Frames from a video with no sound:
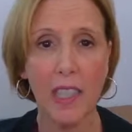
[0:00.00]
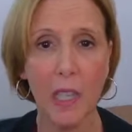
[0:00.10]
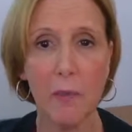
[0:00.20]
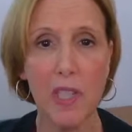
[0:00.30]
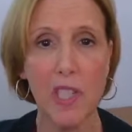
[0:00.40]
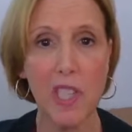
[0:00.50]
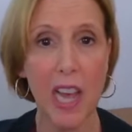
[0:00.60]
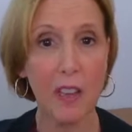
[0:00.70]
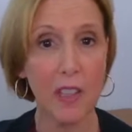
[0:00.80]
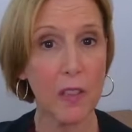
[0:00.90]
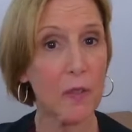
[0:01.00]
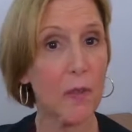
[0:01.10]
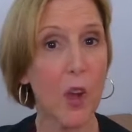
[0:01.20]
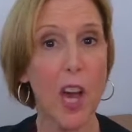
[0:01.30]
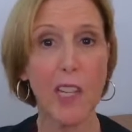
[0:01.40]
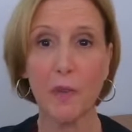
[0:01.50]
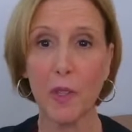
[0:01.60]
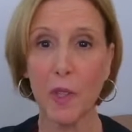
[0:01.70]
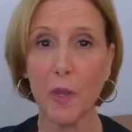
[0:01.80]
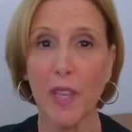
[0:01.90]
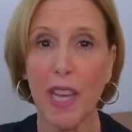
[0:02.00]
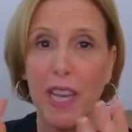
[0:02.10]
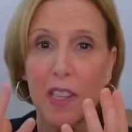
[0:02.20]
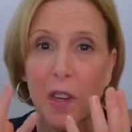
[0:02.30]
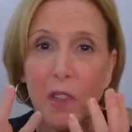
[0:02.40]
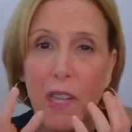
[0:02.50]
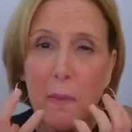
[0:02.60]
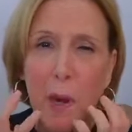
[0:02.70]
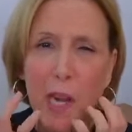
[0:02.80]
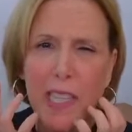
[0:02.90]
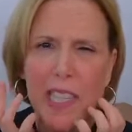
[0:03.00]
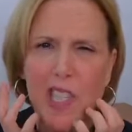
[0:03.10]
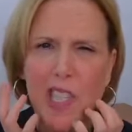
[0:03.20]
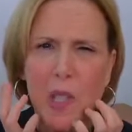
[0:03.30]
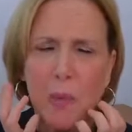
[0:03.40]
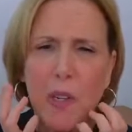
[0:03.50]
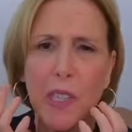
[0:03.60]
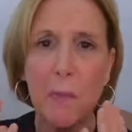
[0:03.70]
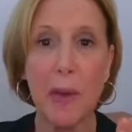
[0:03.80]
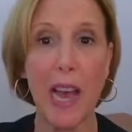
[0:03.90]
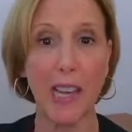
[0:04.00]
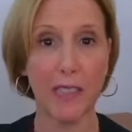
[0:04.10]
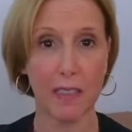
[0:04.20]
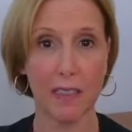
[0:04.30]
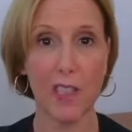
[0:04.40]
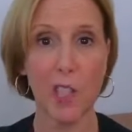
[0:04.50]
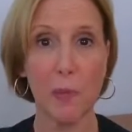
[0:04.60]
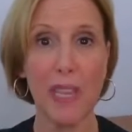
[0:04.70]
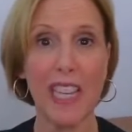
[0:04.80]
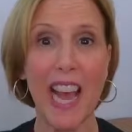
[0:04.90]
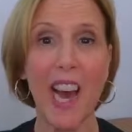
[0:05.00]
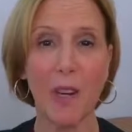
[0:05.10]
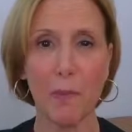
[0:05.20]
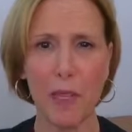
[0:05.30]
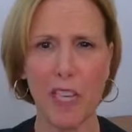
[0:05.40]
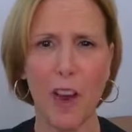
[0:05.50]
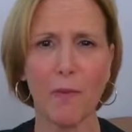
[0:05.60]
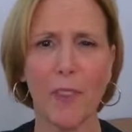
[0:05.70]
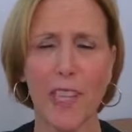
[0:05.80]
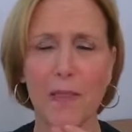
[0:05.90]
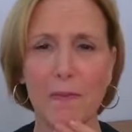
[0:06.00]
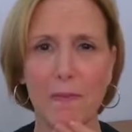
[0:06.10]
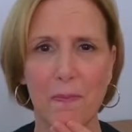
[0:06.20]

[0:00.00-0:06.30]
Keep the sound in front of you, okay? Don't let Parkinson's bring it back. Speak out. Be confident.